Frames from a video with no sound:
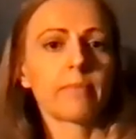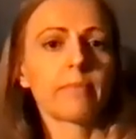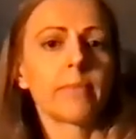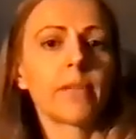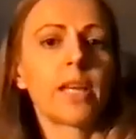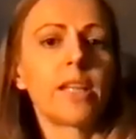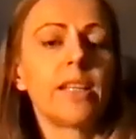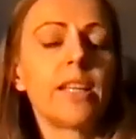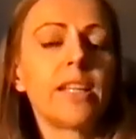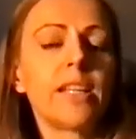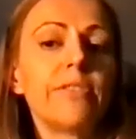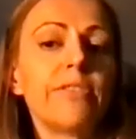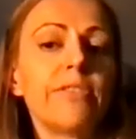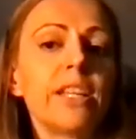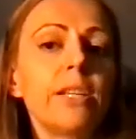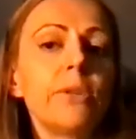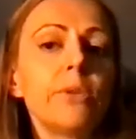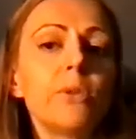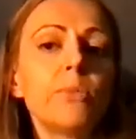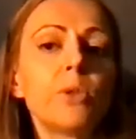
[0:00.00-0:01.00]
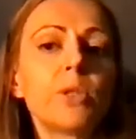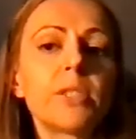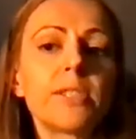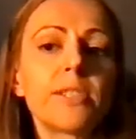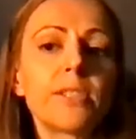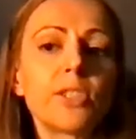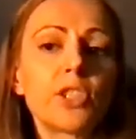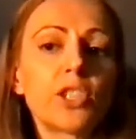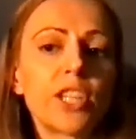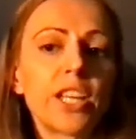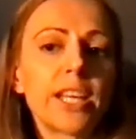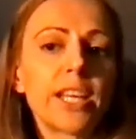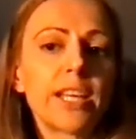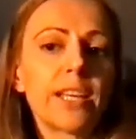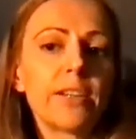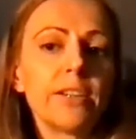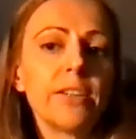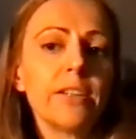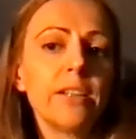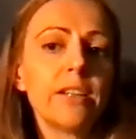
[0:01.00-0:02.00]
And then if anyone wants to
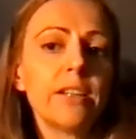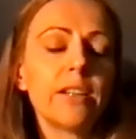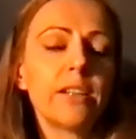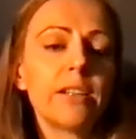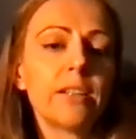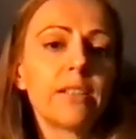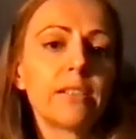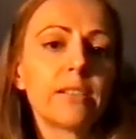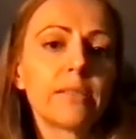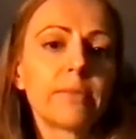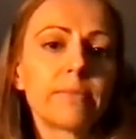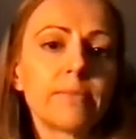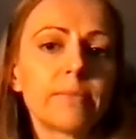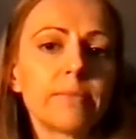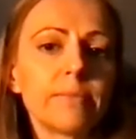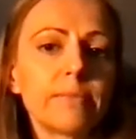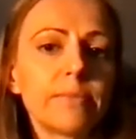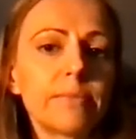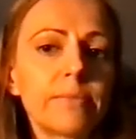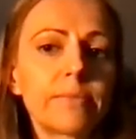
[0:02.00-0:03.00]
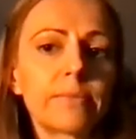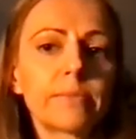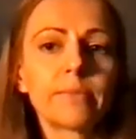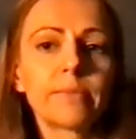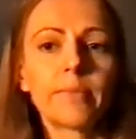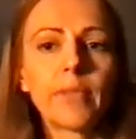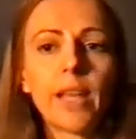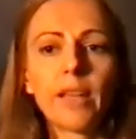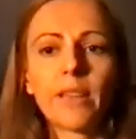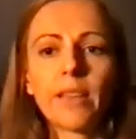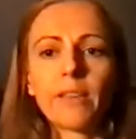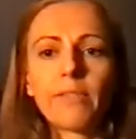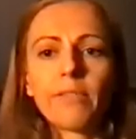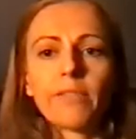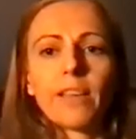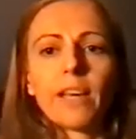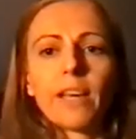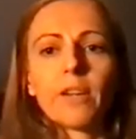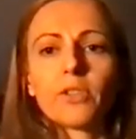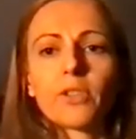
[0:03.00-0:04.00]
share how they
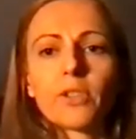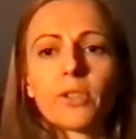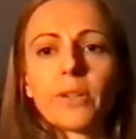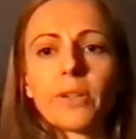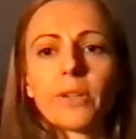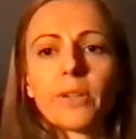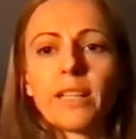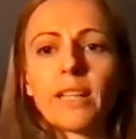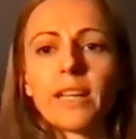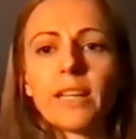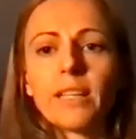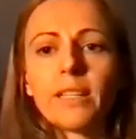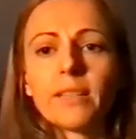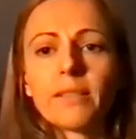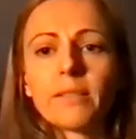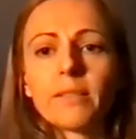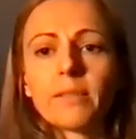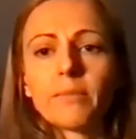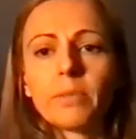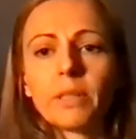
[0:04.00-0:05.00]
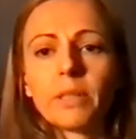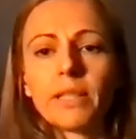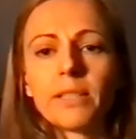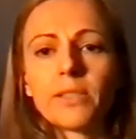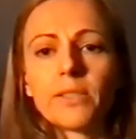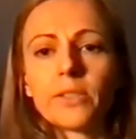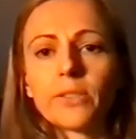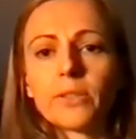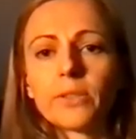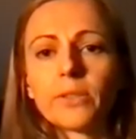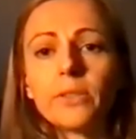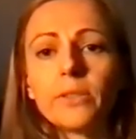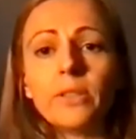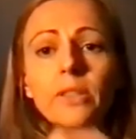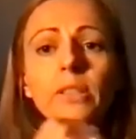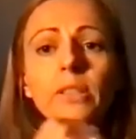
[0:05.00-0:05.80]
felt during that, please do.